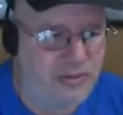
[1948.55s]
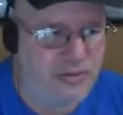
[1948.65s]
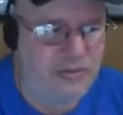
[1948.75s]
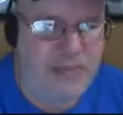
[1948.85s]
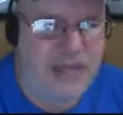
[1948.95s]

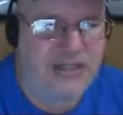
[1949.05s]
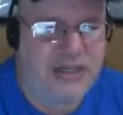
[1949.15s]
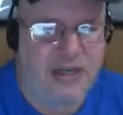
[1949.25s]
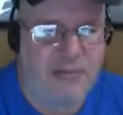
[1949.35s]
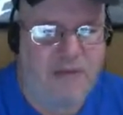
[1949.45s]
the Magic
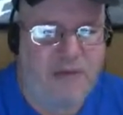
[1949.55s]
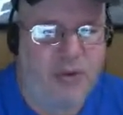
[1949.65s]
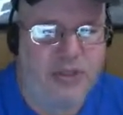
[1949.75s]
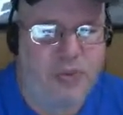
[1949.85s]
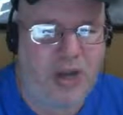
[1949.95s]
Kingdom. I've
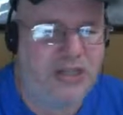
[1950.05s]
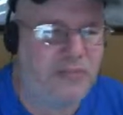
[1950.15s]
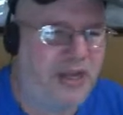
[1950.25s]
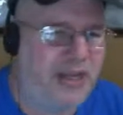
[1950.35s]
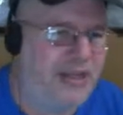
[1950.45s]
always
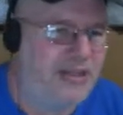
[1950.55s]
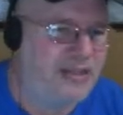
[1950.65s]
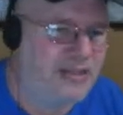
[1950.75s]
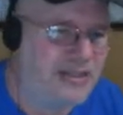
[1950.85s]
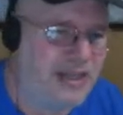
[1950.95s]
washed my
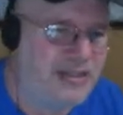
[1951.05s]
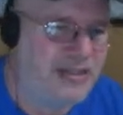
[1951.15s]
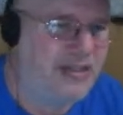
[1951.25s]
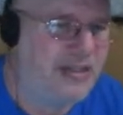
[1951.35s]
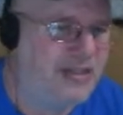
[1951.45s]
hands
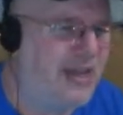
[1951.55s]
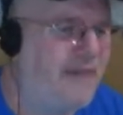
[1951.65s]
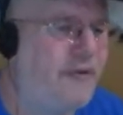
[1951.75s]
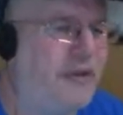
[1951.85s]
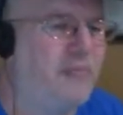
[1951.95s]
incessantly,
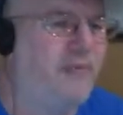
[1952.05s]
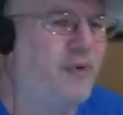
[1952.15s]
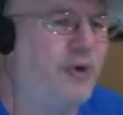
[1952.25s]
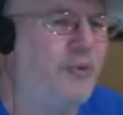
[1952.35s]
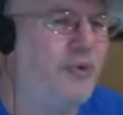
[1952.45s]
definitely
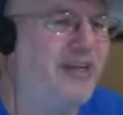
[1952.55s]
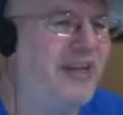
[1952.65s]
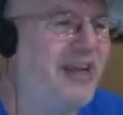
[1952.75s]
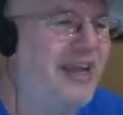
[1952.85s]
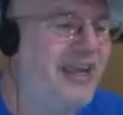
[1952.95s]
before you eat.
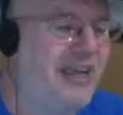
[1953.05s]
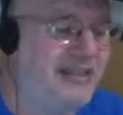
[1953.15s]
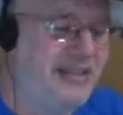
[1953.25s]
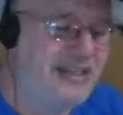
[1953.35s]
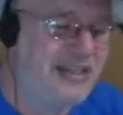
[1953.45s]

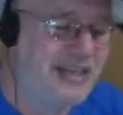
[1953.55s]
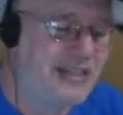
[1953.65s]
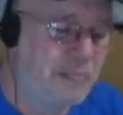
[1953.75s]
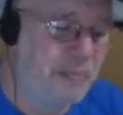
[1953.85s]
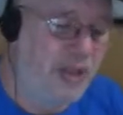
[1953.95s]
And Disney
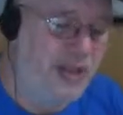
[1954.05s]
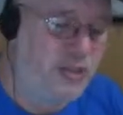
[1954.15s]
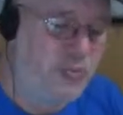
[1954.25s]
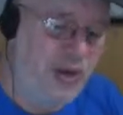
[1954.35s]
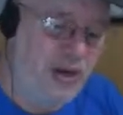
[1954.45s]
is a
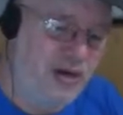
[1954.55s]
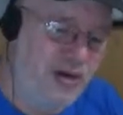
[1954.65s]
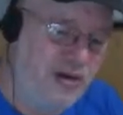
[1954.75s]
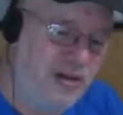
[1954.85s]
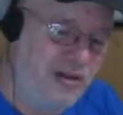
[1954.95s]
place
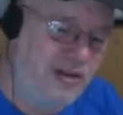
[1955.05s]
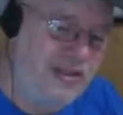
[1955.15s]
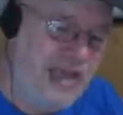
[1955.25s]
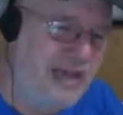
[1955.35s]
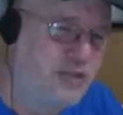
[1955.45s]
where
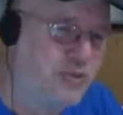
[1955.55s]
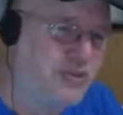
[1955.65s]
casual